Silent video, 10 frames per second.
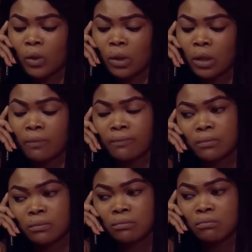Okay.
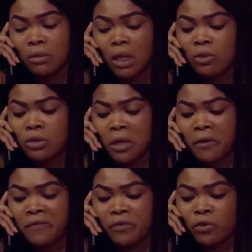Take good
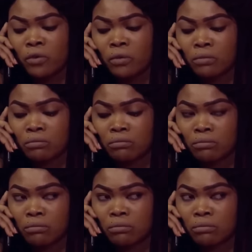care of you.
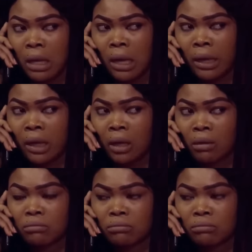Bye.